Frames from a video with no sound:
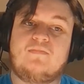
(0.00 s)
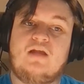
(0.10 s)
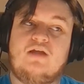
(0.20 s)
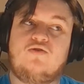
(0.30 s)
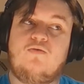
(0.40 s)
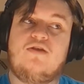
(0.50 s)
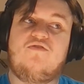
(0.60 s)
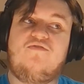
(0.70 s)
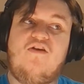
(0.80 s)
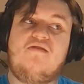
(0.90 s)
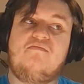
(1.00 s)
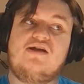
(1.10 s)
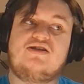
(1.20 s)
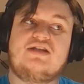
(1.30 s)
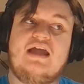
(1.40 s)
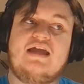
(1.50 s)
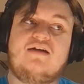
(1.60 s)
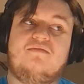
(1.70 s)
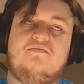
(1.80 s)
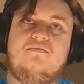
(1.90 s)
where they're very much like,
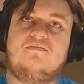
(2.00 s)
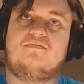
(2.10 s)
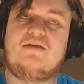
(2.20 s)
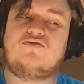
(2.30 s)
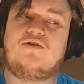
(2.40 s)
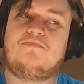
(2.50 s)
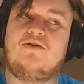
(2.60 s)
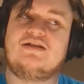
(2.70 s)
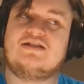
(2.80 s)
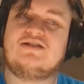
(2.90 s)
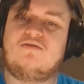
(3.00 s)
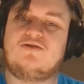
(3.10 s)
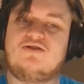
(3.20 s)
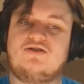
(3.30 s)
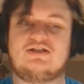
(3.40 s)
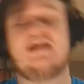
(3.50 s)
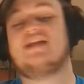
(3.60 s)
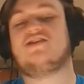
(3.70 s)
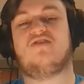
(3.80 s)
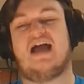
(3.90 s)
best way to put it is it's almost
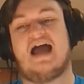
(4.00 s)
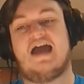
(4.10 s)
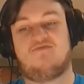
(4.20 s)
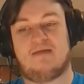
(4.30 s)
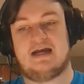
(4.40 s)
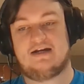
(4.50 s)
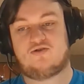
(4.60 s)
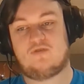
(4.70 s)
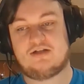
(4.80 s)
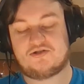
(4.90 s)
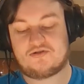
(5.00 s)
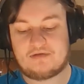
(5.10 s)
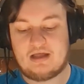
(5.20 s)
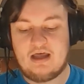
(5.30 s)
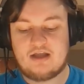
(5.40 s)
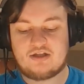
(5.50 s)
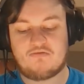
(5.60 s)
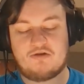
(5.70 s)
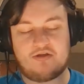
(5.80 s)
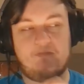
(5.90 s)
like they're a hive mind creature, to
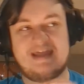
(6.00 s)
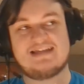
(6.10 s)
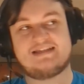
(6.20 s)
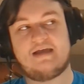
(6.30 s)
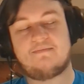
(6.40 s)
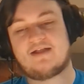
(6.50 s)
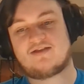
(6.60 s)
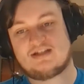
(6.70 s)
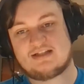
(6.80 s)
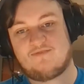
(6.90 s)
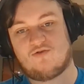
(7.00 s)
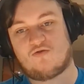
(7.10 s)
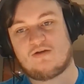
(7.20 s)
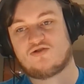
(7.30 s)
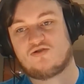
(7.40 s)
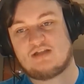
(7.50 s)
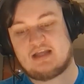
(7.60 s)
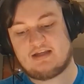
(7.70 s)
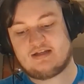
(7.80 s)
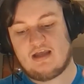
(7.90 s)
where the biggest thing about the Sliver creatures is